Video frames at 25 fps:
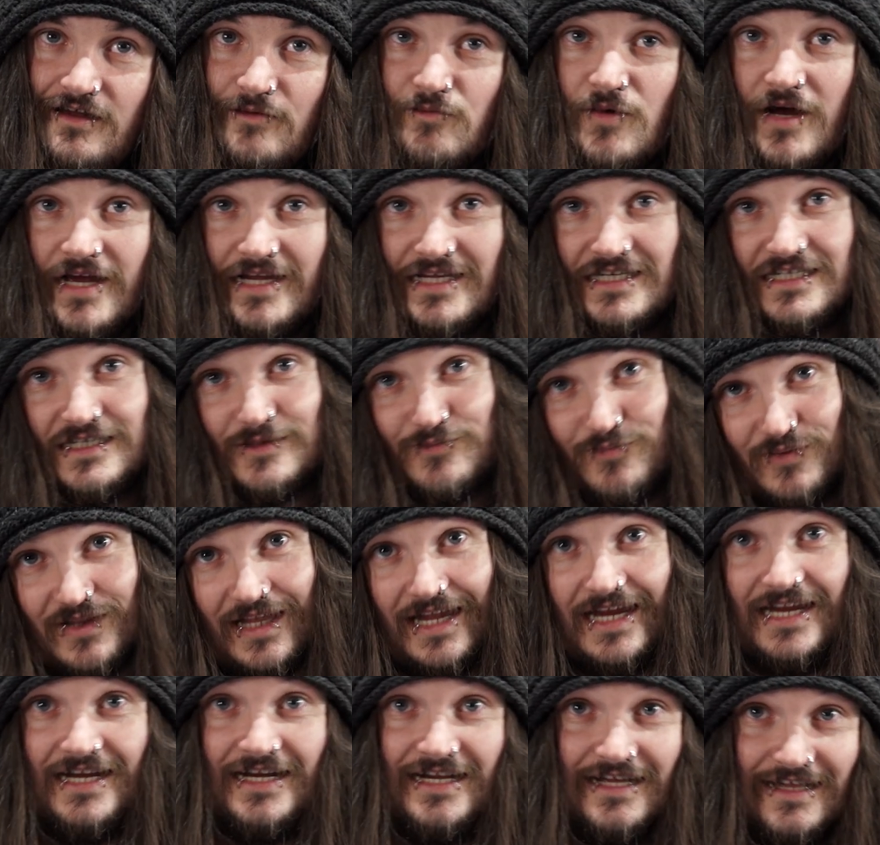am I
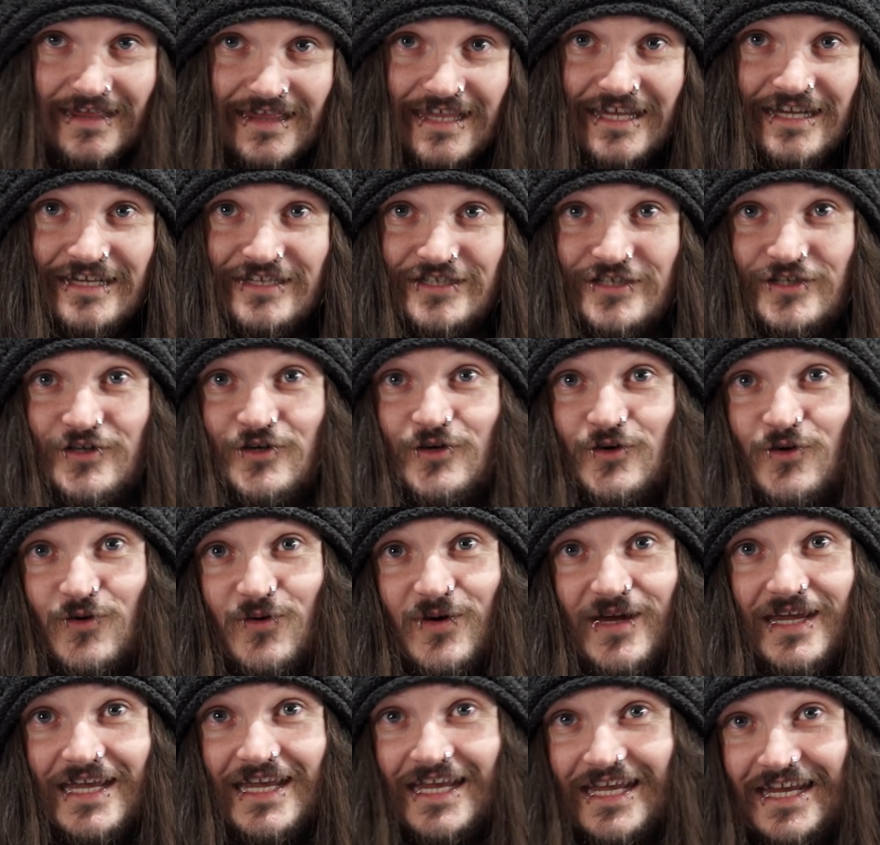explaining things too
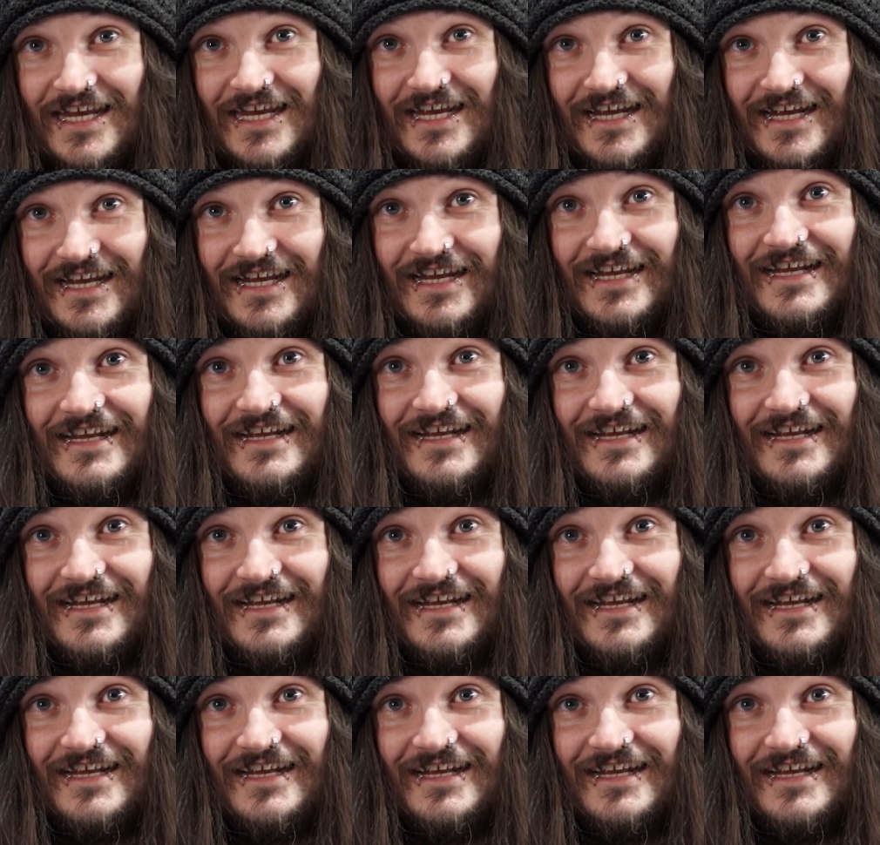quick? I'm